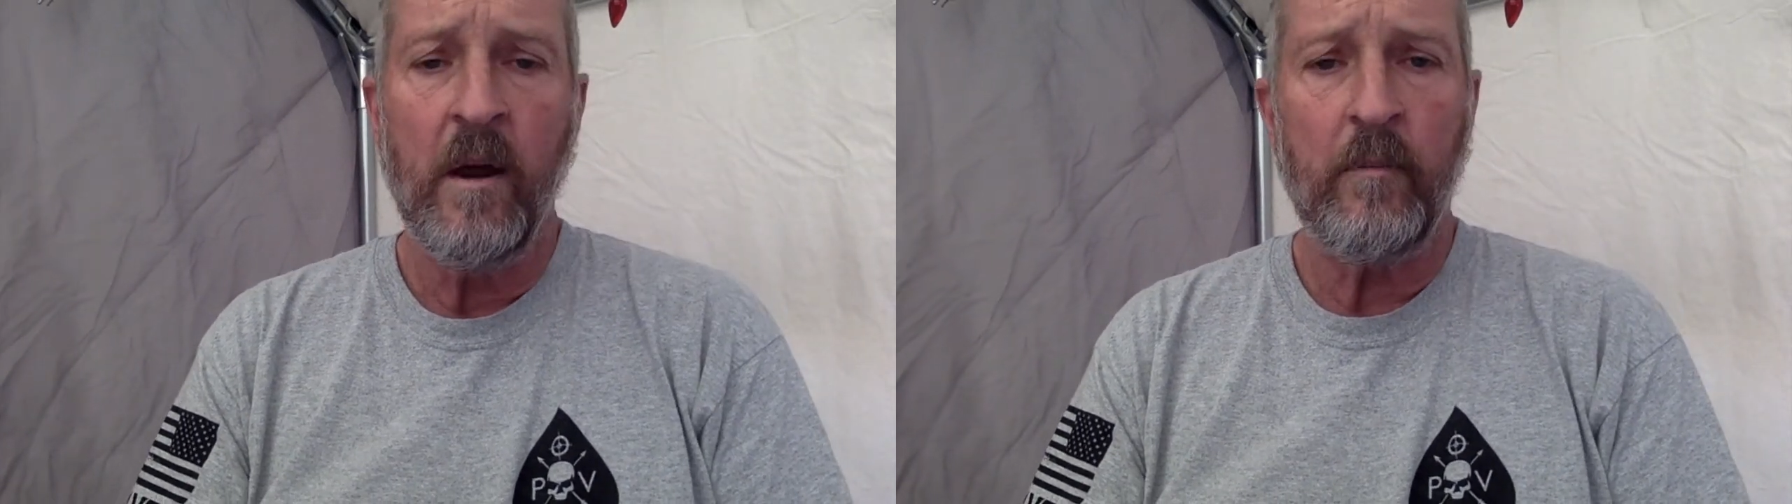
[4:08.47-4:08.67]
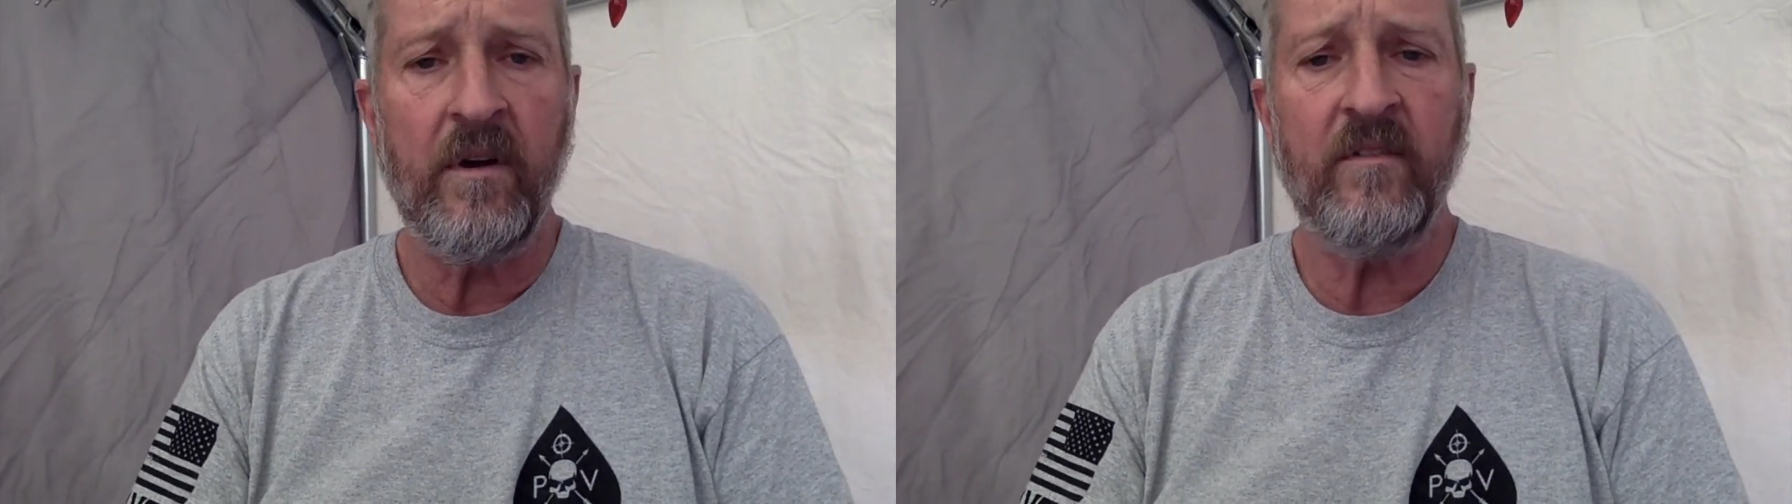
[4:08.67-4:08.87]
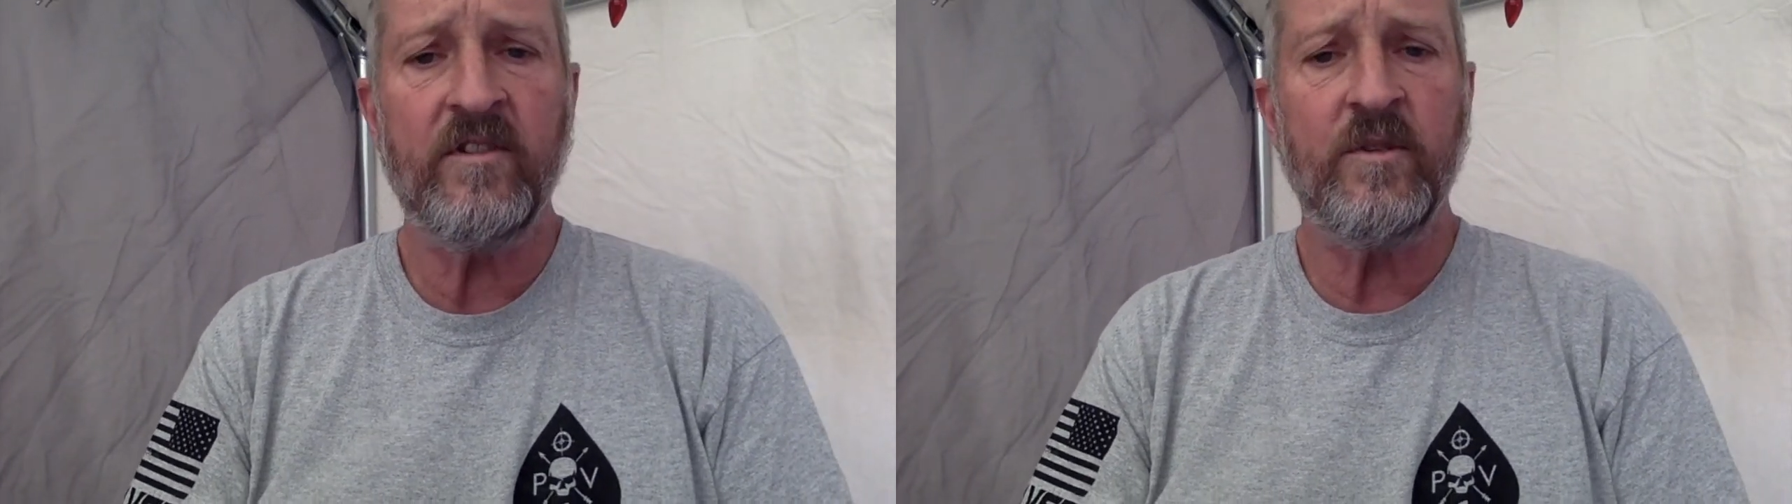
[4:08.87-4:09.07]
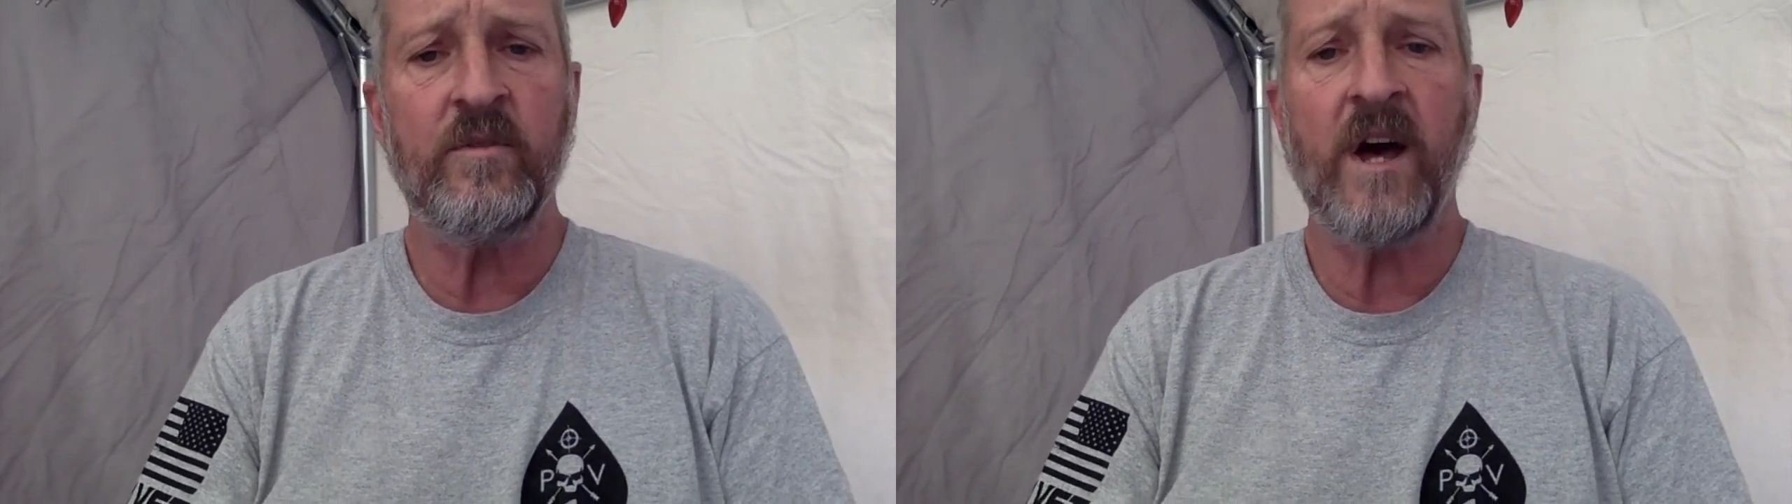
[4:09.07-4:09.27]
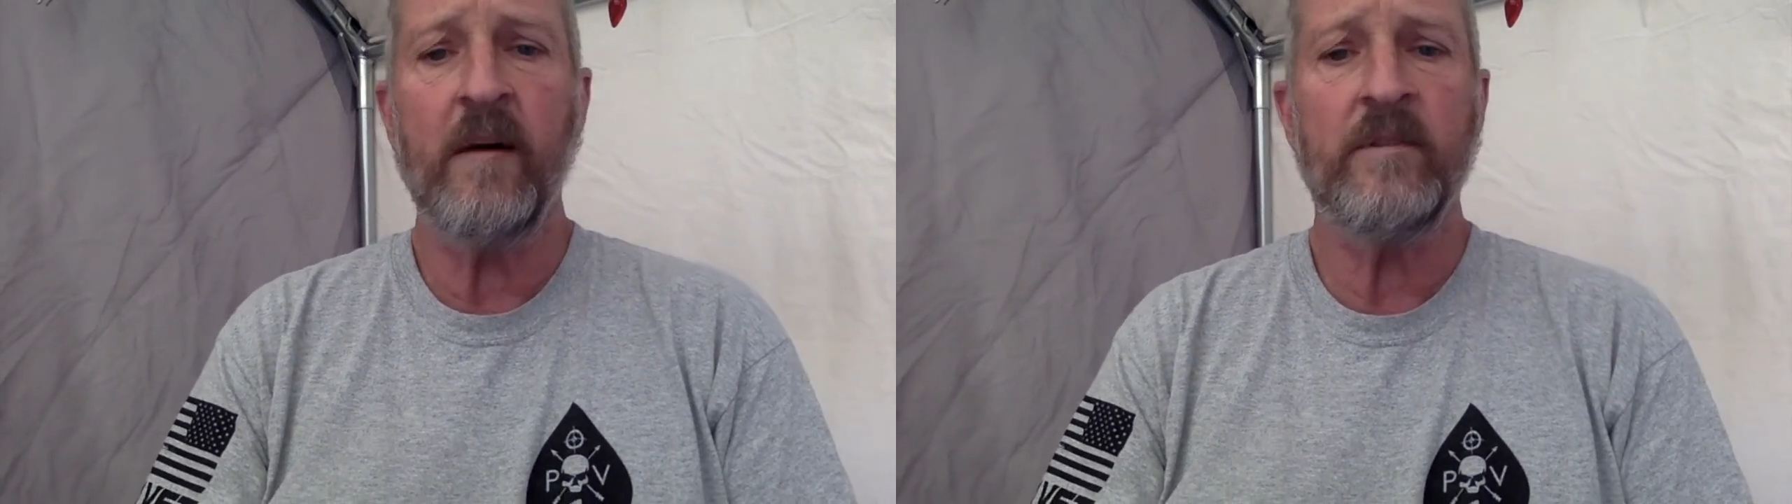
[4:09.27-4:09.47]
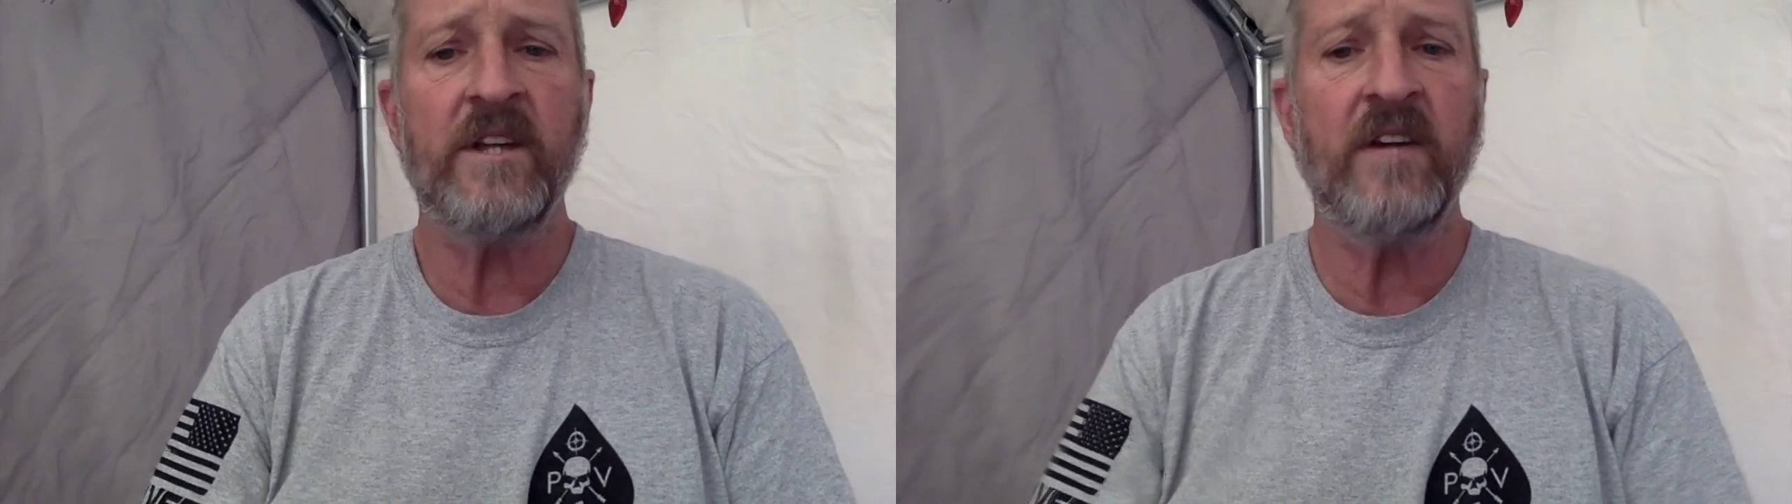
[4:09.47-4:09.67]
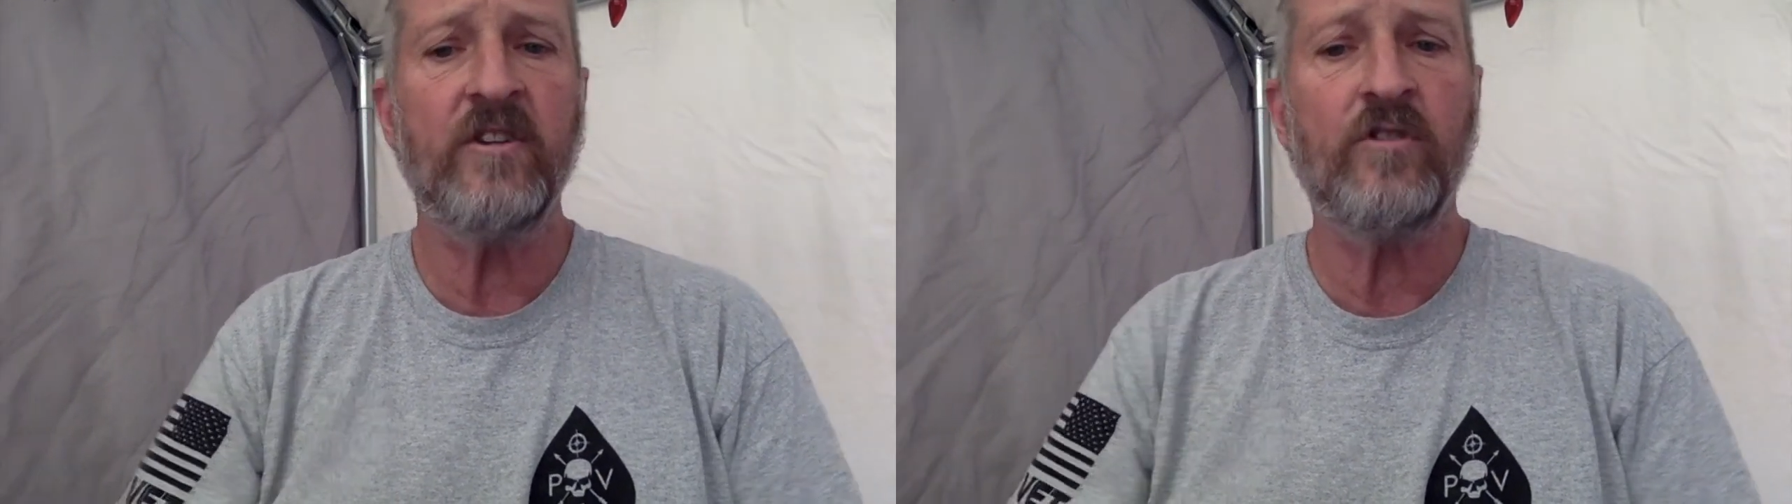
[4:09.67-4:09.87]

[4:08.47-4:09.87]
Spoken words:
Previous 2 times he had to